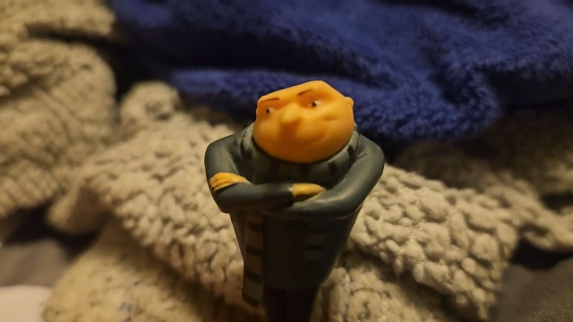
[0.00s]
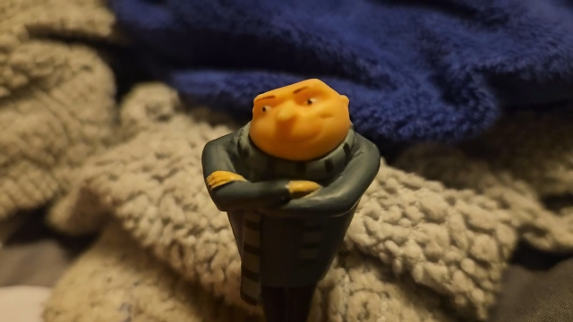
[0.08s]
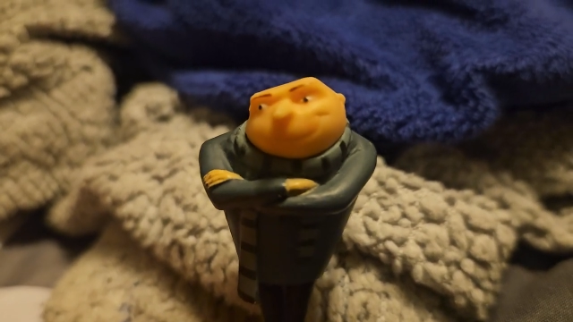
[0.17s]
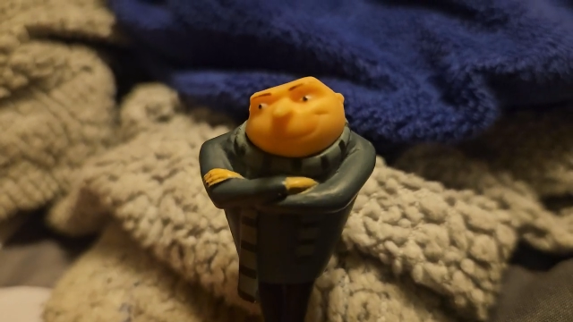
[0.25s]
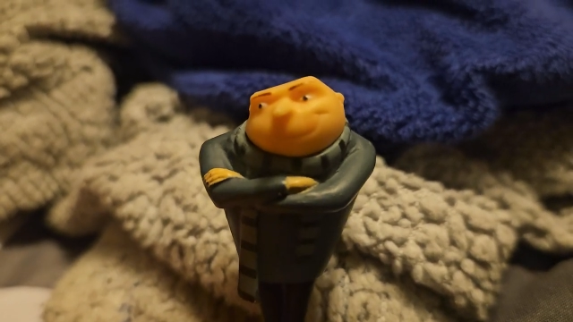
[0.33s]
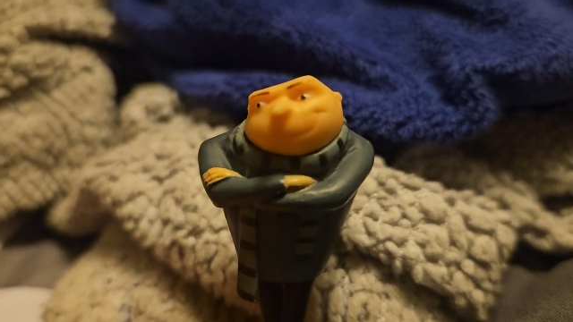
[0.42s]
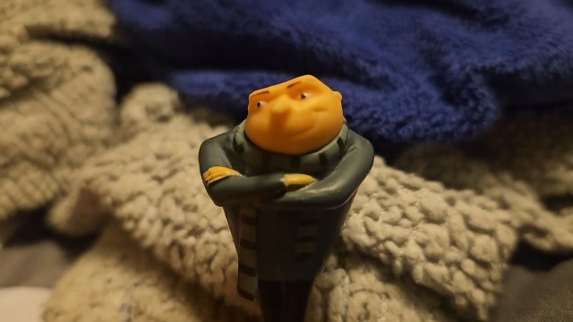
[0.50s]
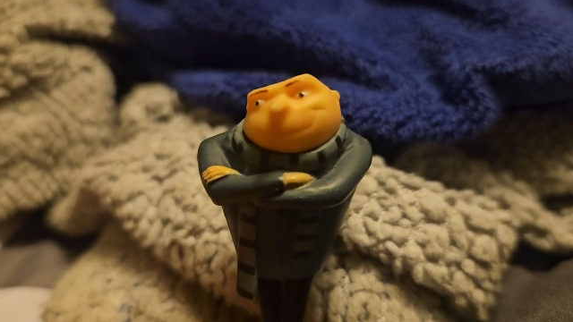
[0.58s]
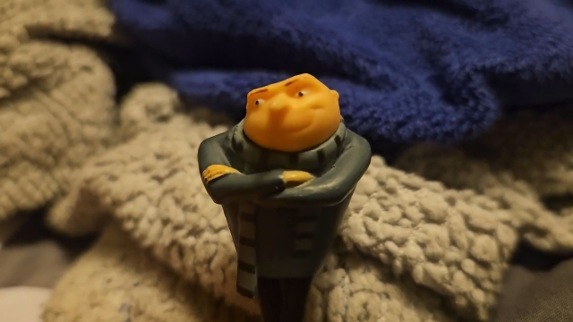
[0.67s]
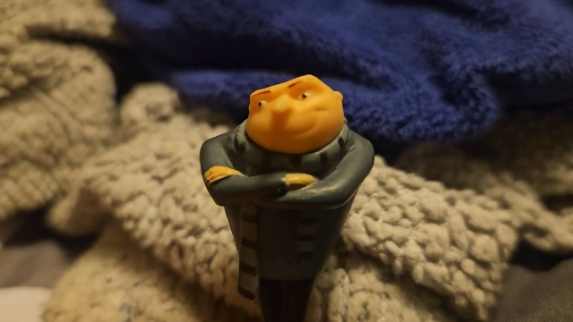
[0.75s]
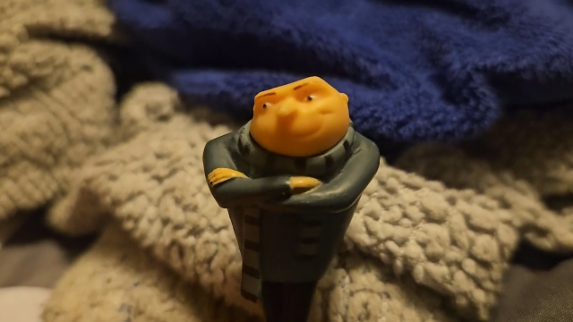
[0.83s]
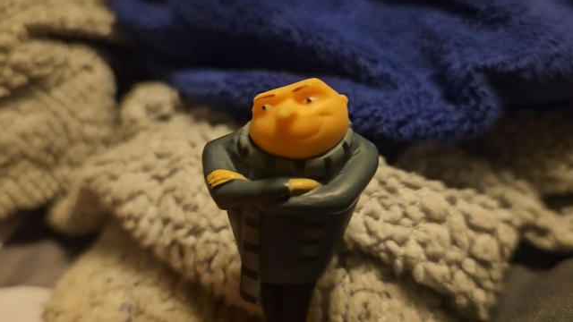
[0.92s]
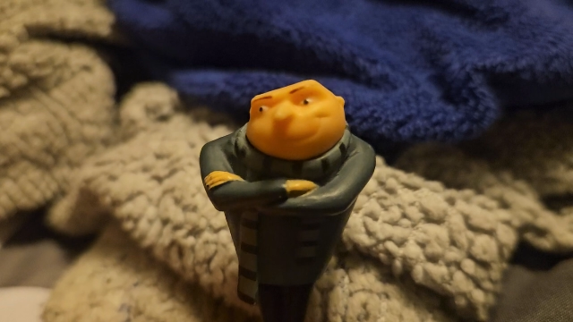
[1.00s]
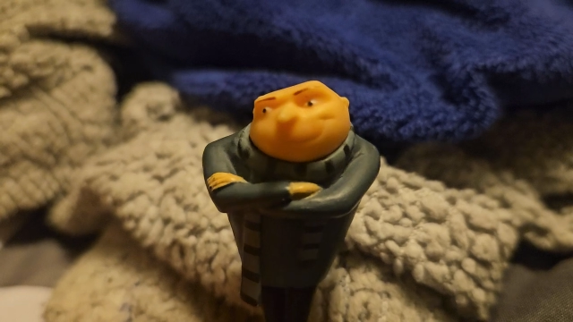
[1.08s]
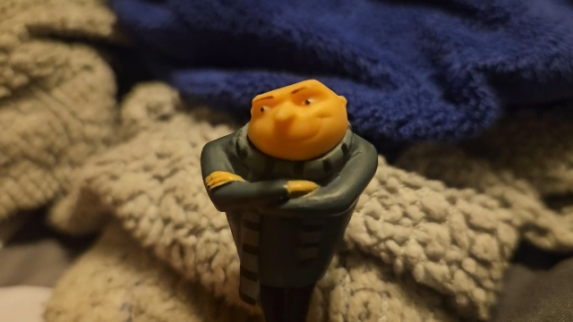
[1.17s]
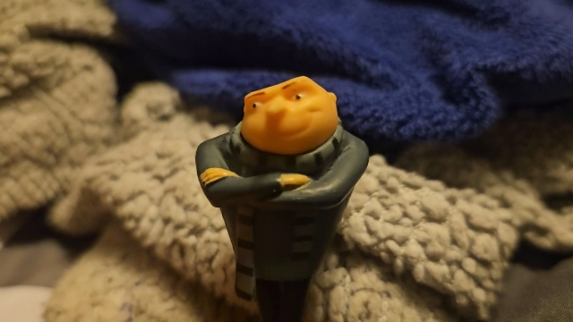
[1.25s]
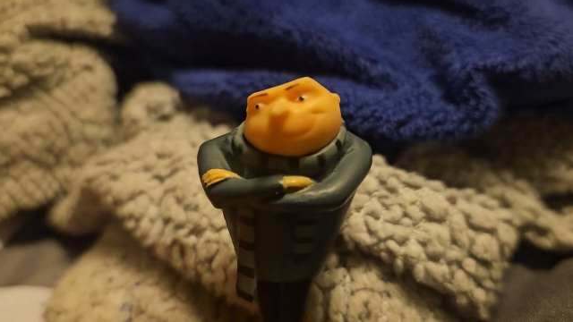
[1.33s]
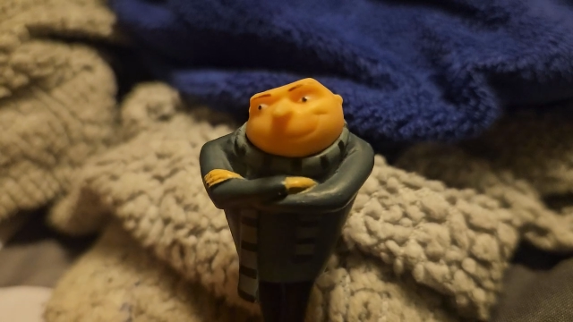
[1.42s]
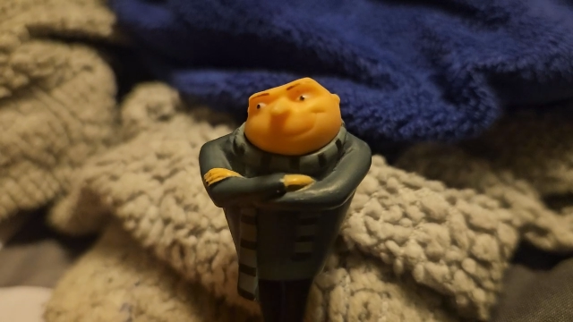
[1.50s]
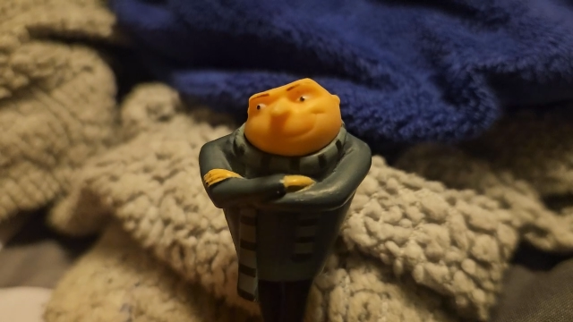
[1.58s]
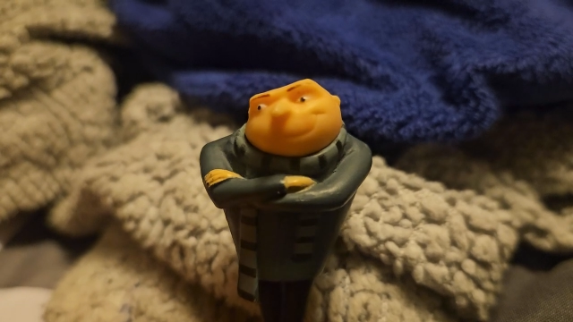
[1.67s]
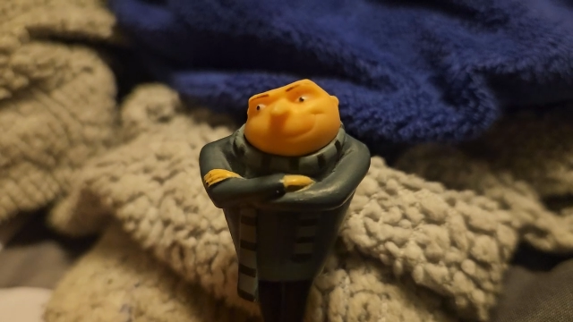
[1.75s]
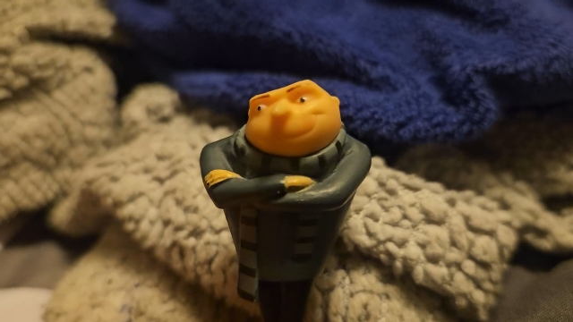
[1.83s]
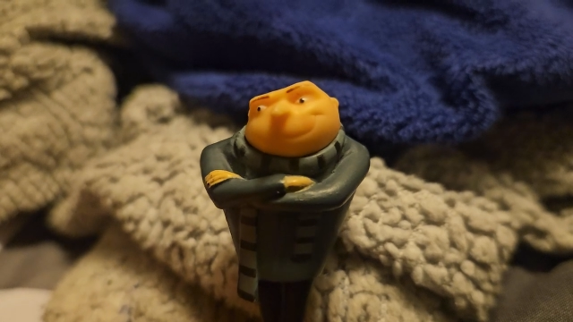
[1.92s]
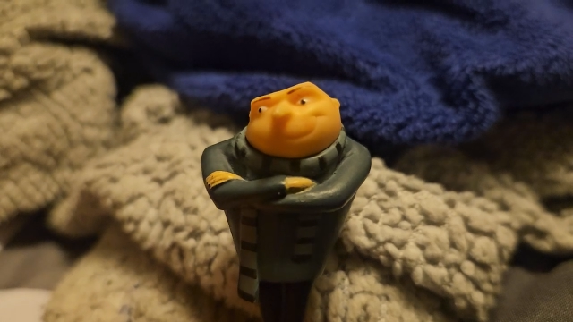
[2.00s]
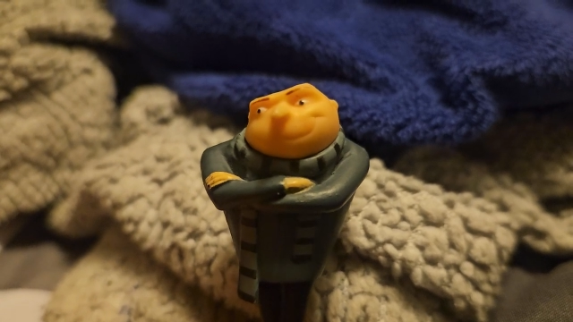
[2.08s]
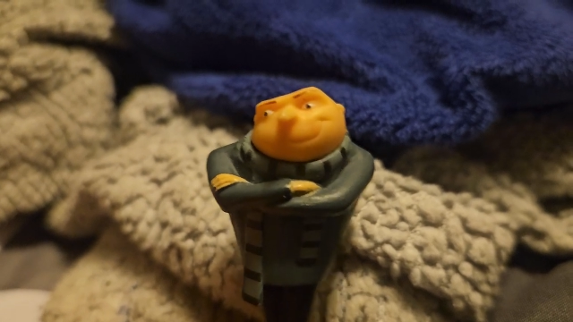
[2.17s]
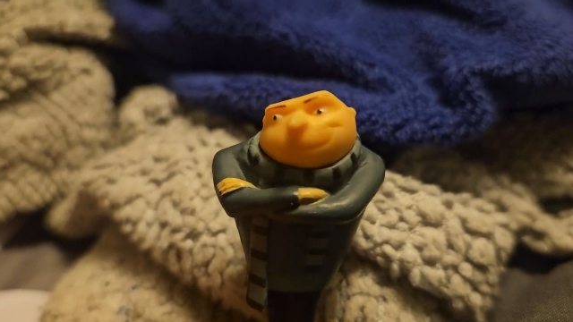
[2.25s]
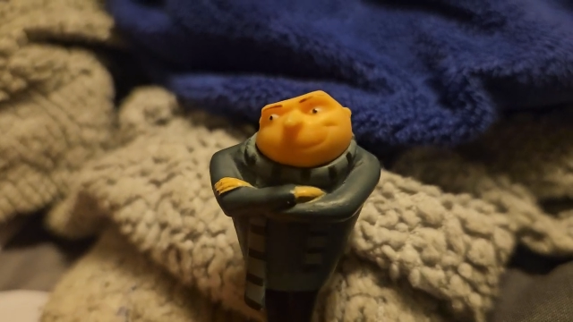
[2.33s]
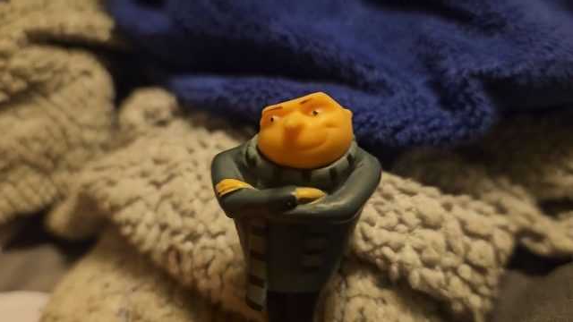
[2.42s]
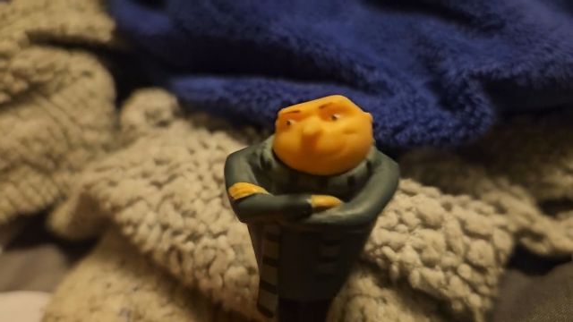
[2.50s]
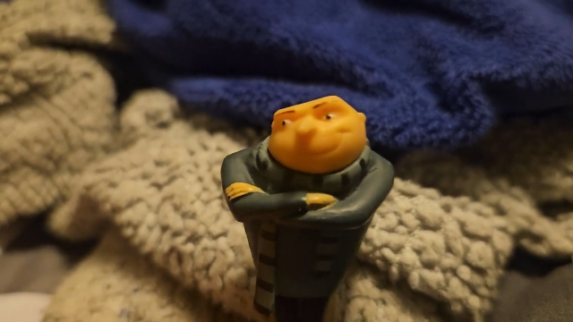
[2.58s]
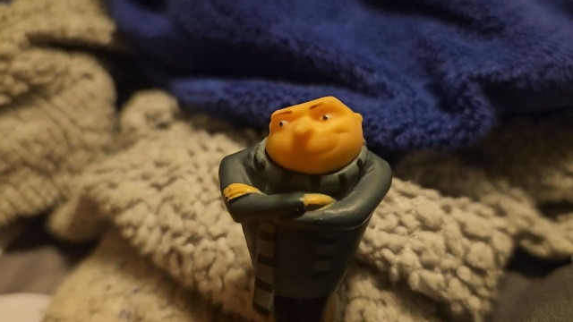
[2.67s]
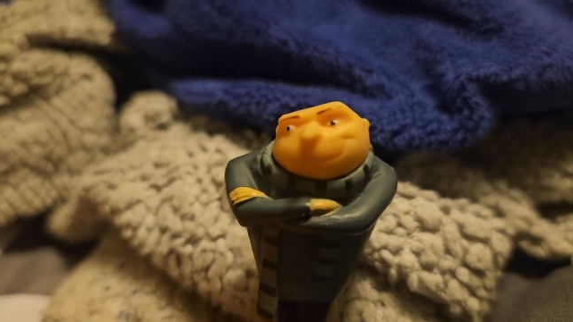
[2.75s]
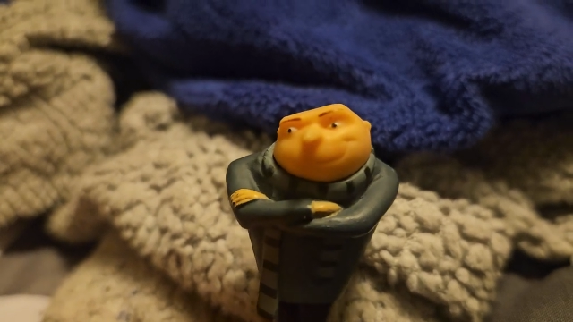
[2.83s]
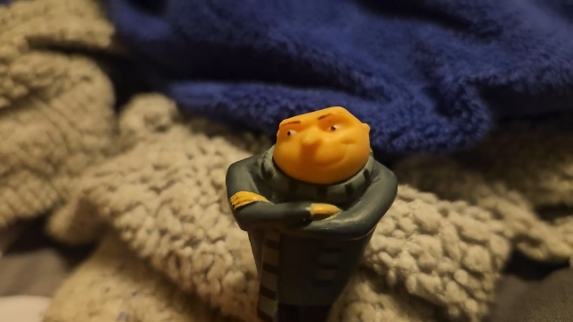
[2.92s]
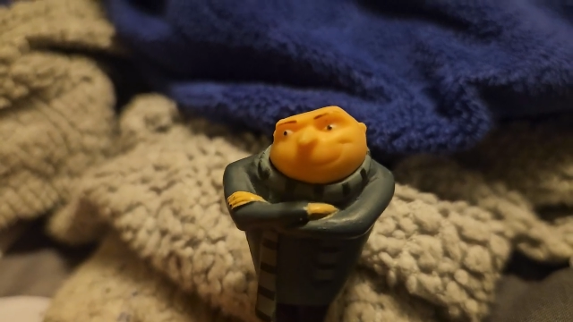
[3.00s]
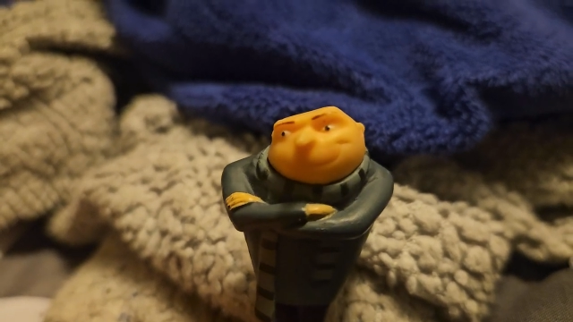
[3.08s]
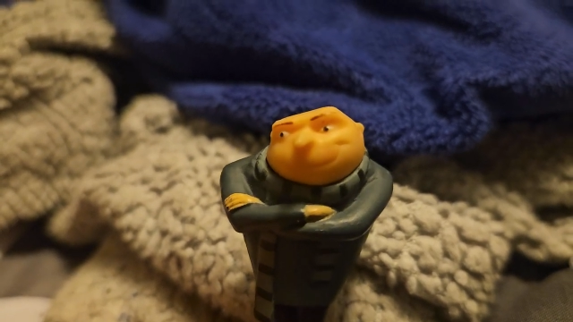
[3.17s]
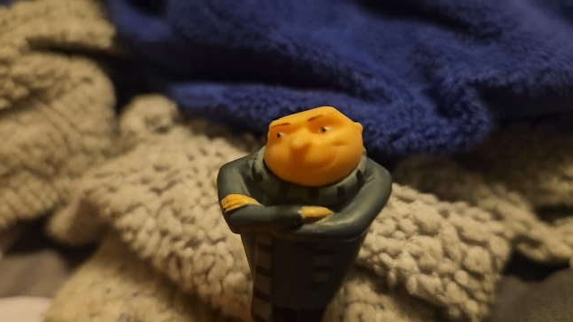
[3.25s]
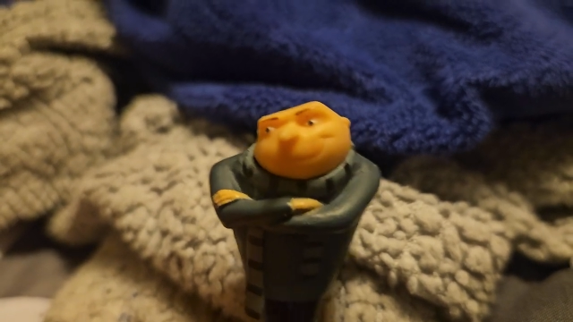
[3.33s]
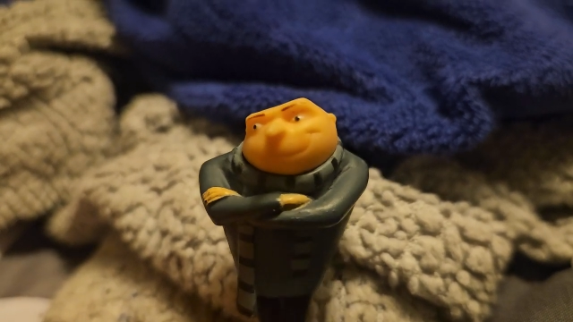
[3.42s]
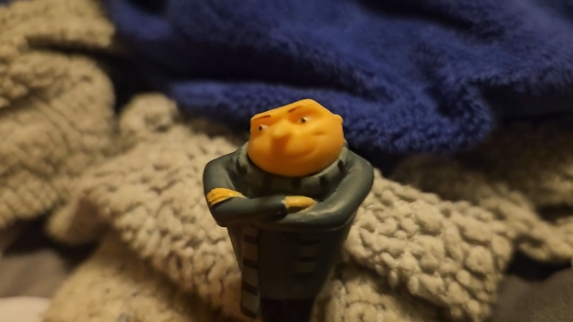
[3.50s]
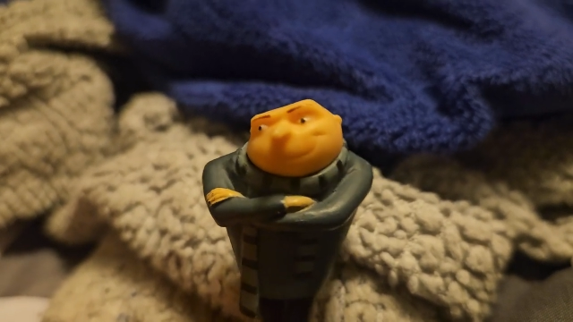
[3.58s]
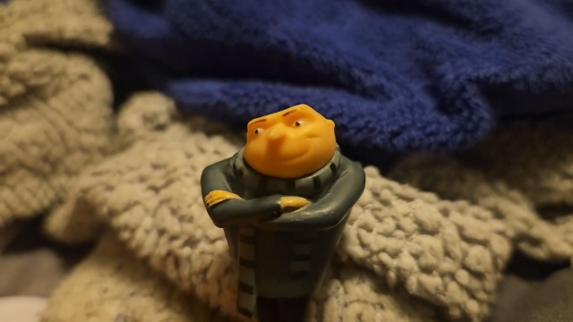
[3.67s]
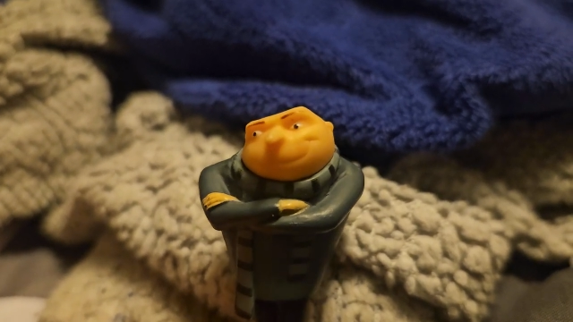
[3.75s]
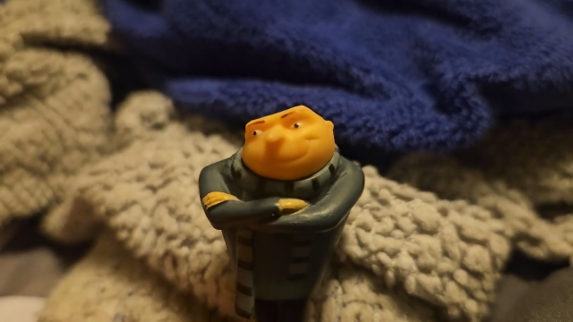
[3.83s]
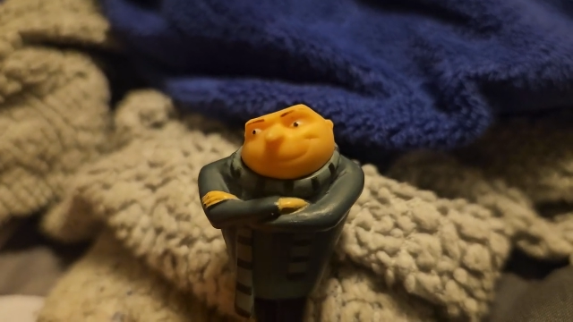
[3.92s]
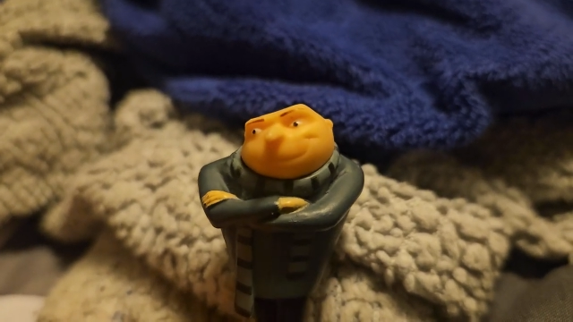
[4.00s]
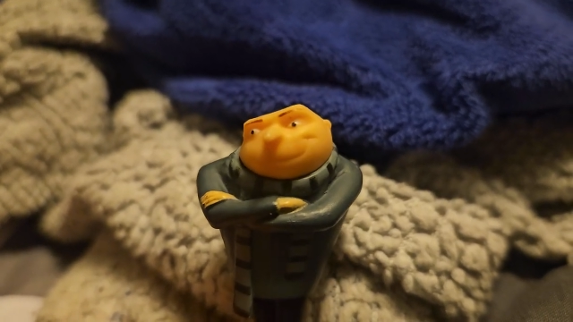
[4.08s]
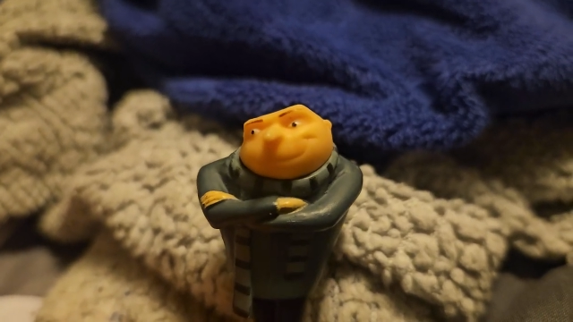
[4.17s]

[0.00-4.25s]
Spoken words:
Nobody's mouth can be seen.